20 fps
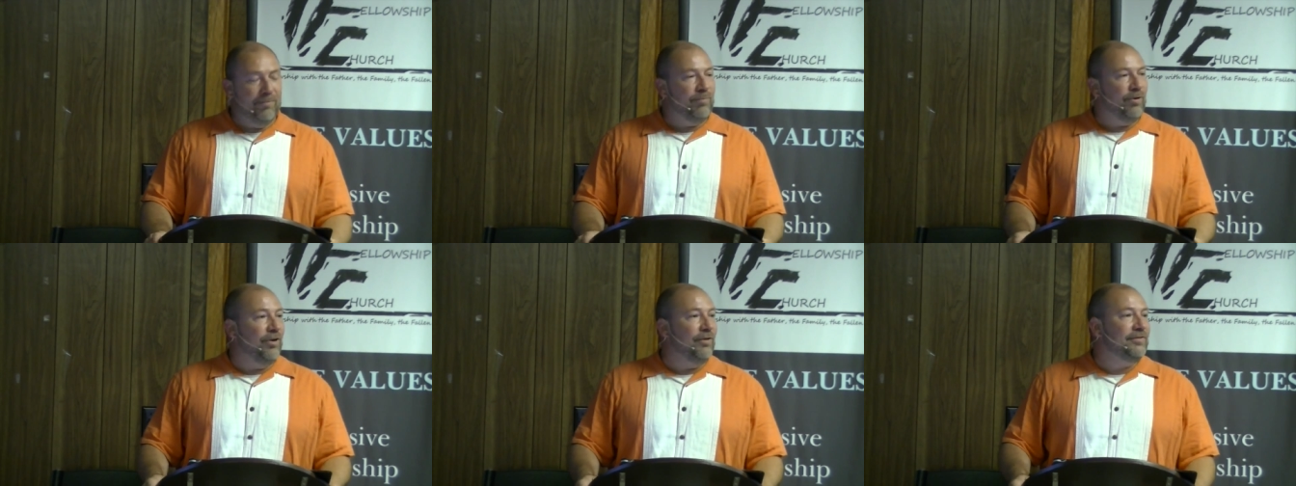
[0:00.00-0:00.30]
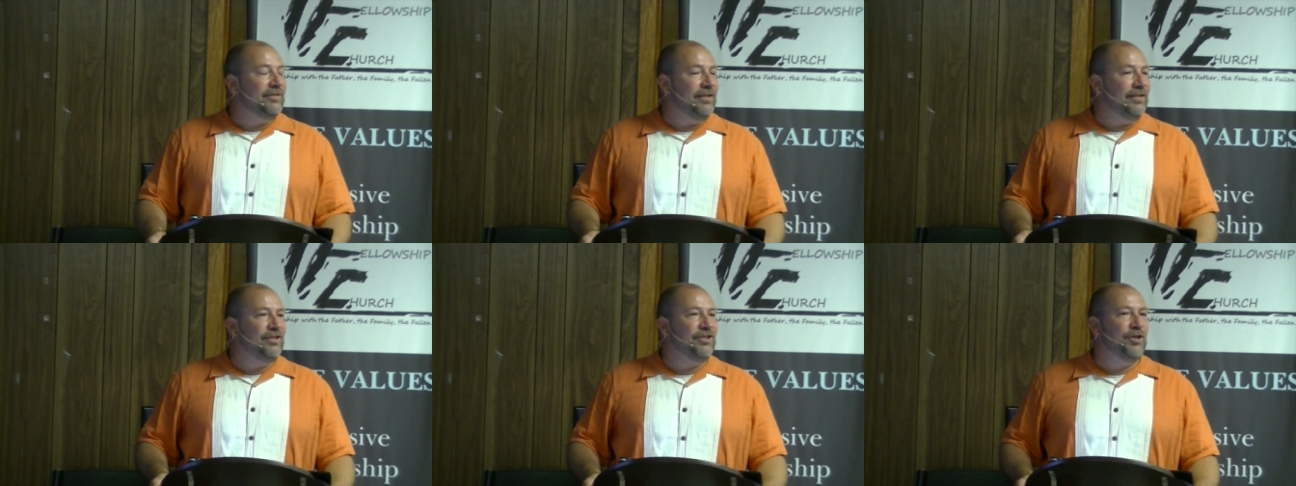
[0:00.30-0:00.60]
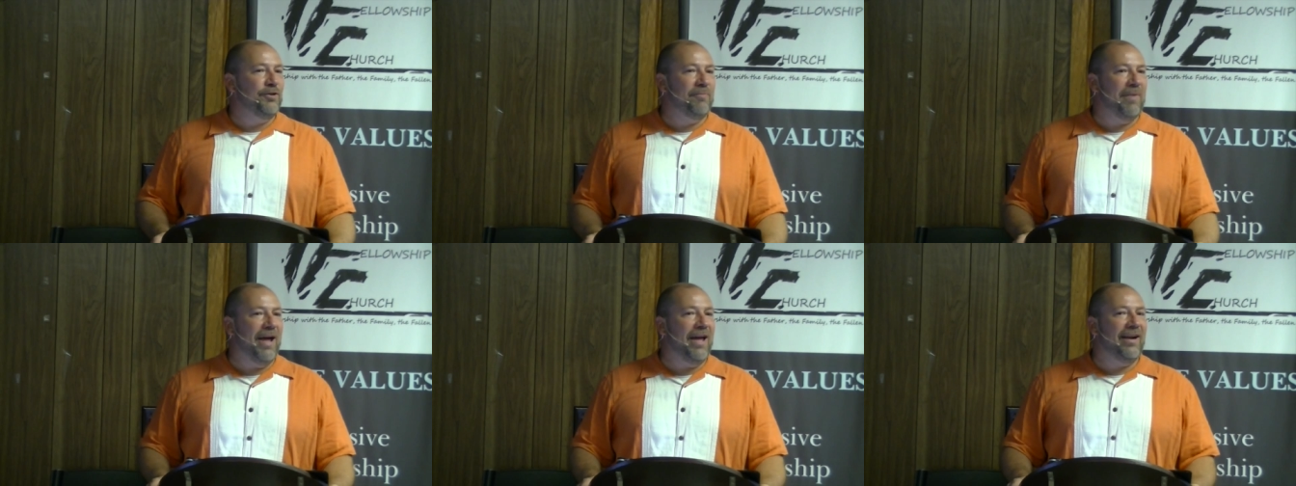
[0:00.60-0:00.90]
proves his
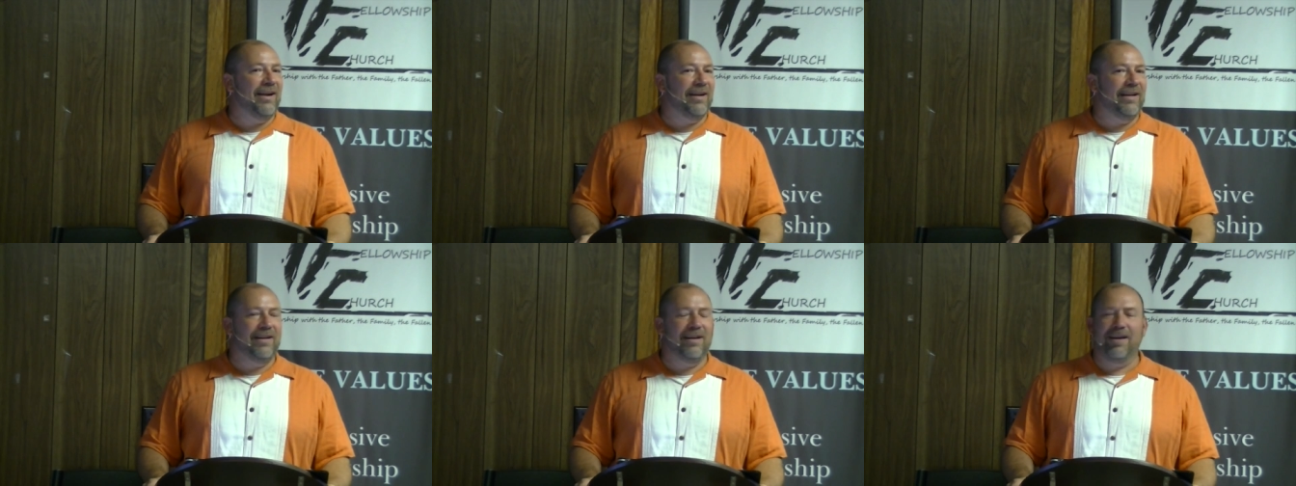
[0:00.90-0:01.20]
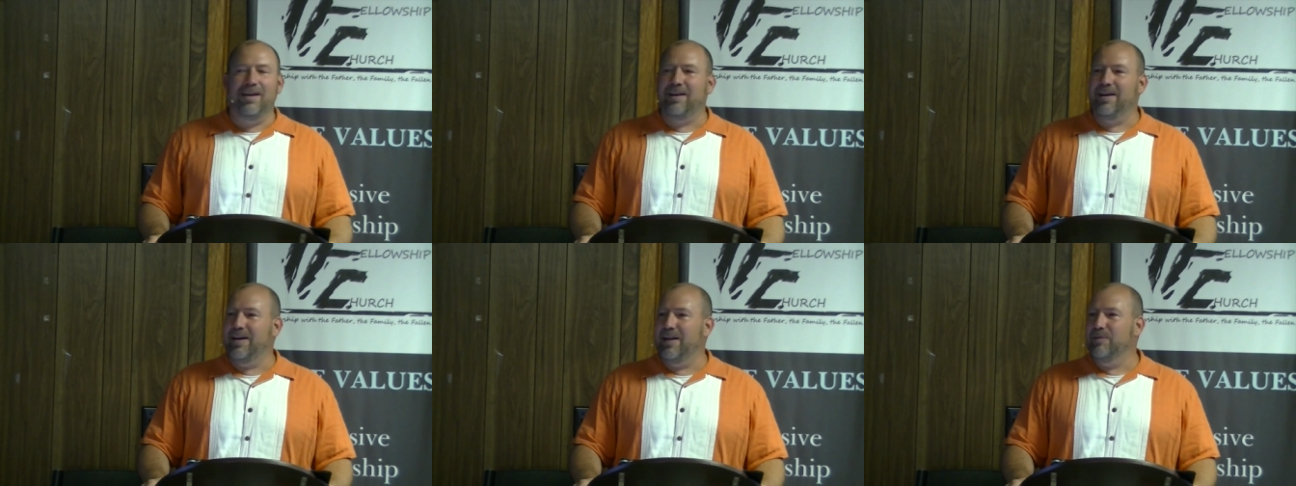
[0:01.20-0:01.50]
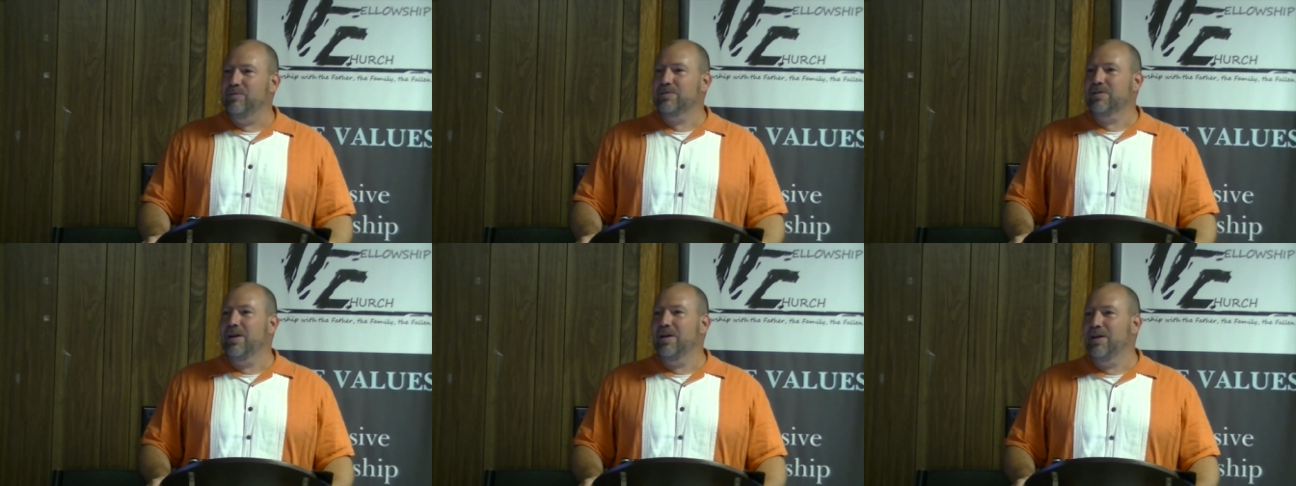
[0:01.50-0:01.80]
humanity, doesn't it?
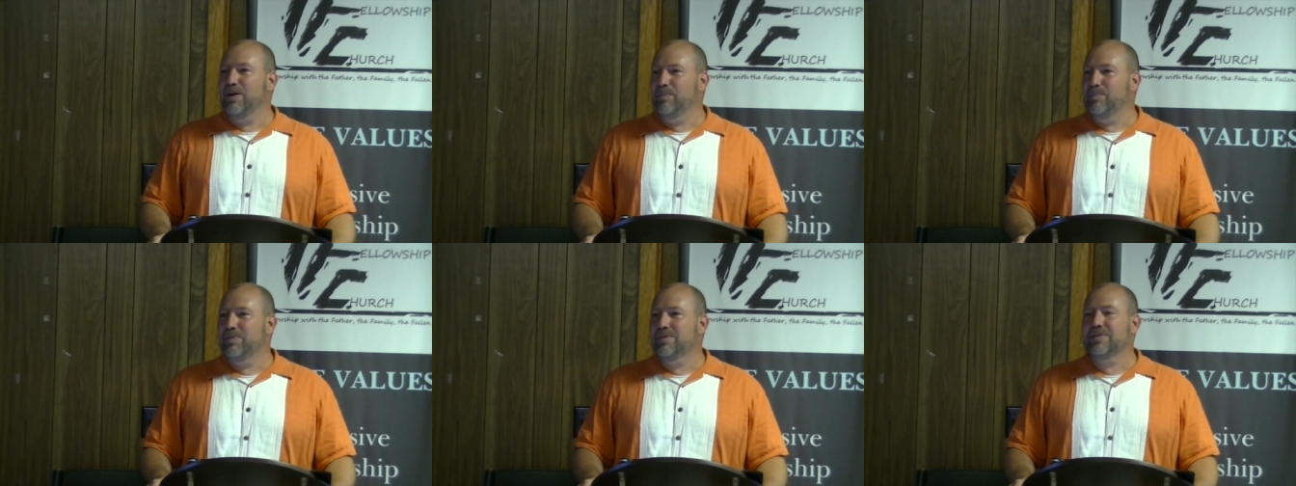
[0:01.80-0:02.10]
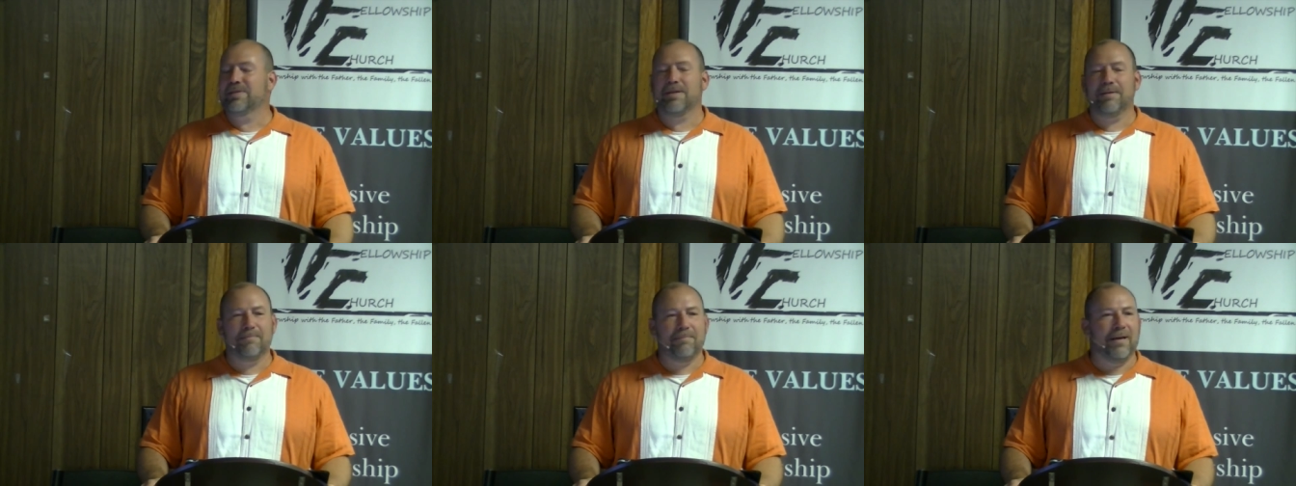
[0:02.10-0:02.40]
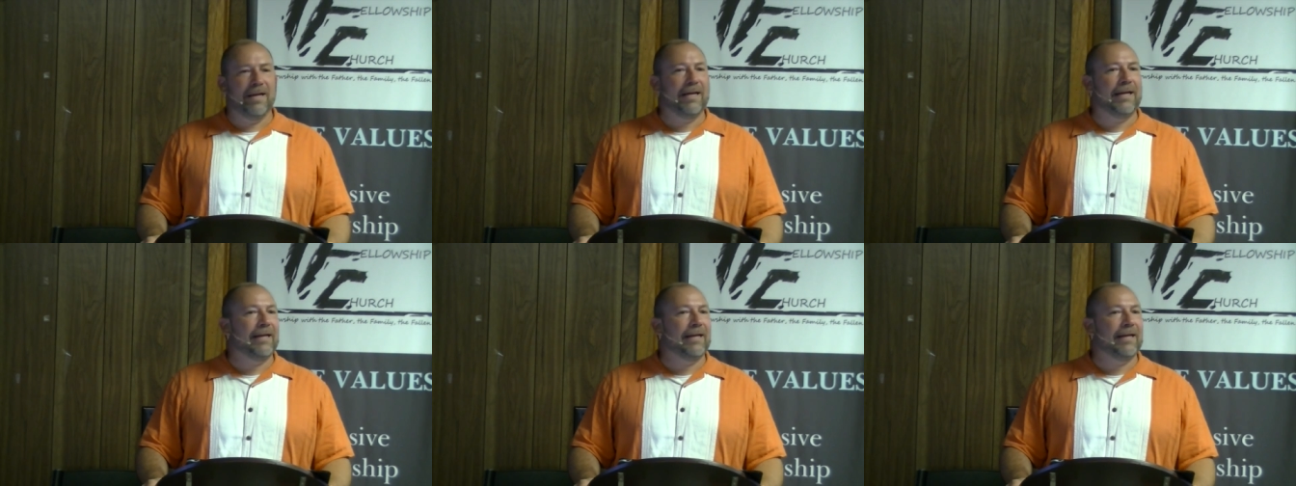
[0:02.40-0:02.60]
He was 100% man.